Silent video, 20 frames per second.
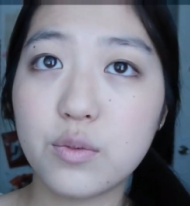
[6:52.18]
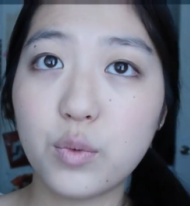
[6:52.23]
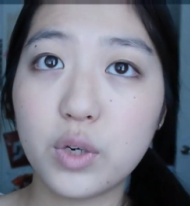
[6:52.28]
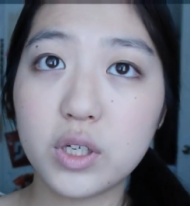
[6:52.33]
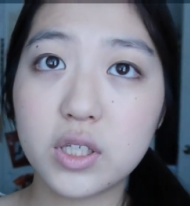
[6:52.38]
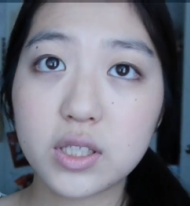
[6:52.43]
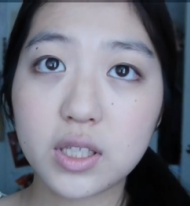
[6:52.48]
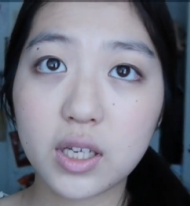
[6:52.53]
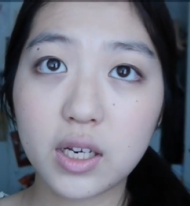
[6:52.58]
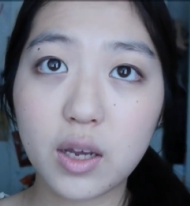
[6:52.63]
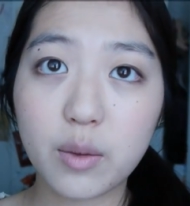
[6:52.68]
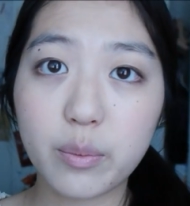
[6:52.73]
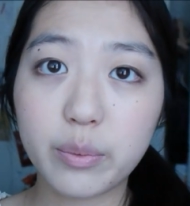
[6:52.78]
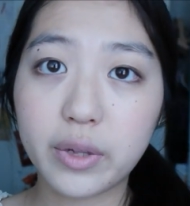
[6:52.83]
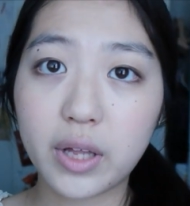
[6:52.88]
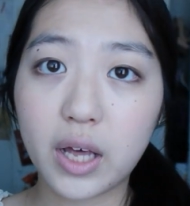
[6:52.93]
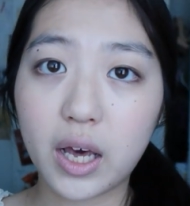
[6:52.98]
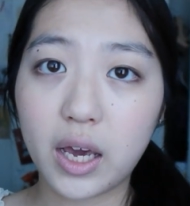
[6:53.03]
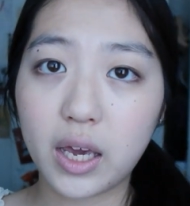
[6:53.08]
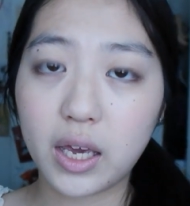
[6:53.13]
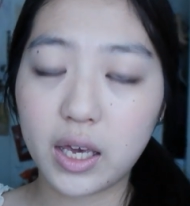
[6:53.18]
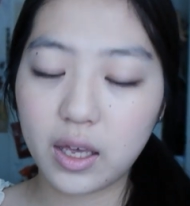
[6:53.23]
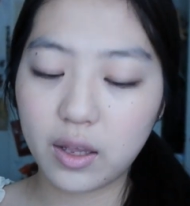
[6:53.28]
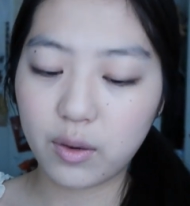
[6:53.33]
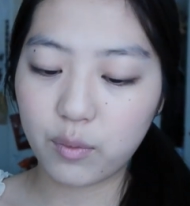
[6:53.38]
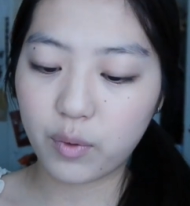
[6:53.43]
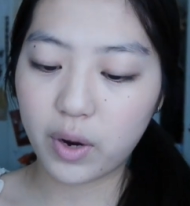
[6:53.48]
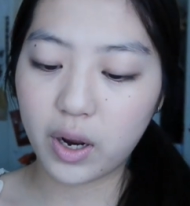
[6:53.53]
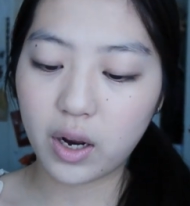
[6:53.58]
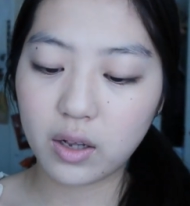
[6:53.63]
we're just gonna apply it
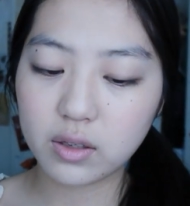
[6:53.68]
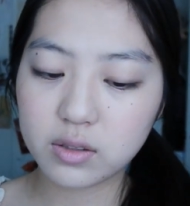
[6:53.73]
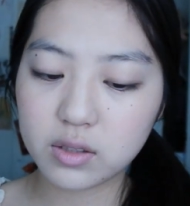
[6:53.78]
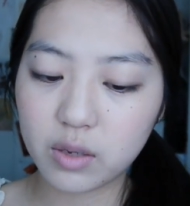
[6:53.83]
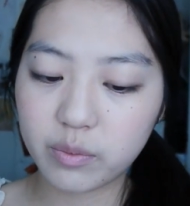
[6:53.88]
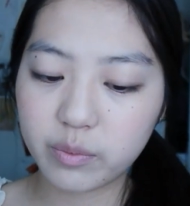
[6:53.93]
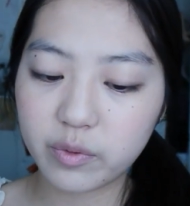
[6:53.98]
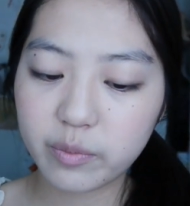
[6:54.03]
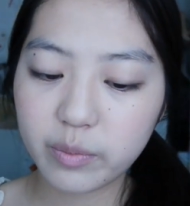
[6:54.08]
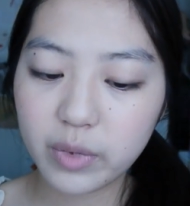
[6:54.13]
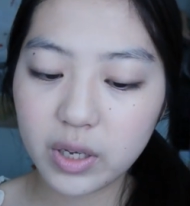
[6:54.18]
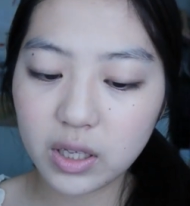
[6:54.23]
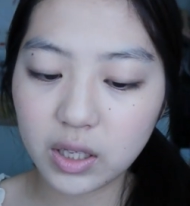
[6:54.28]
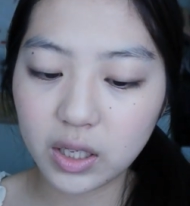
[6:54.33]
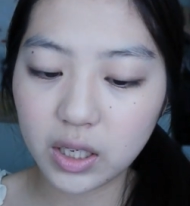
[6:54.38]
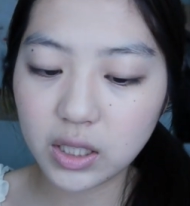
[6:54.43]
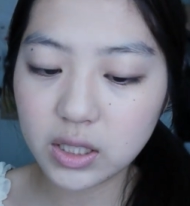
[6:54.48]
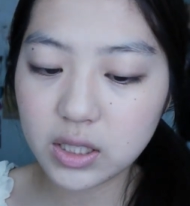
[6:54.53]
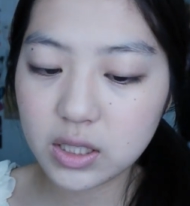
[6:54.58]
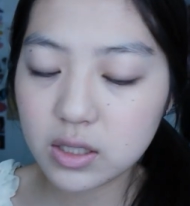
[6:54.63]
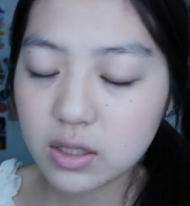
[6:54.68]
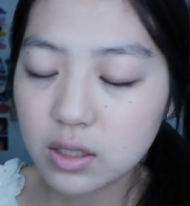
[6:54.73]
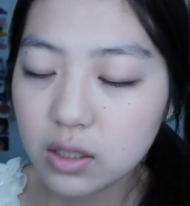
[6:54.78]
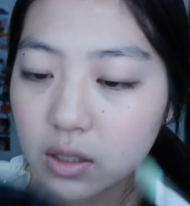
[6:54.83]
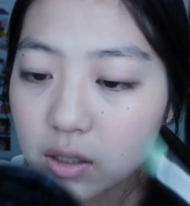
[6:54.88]
right on top of my lids.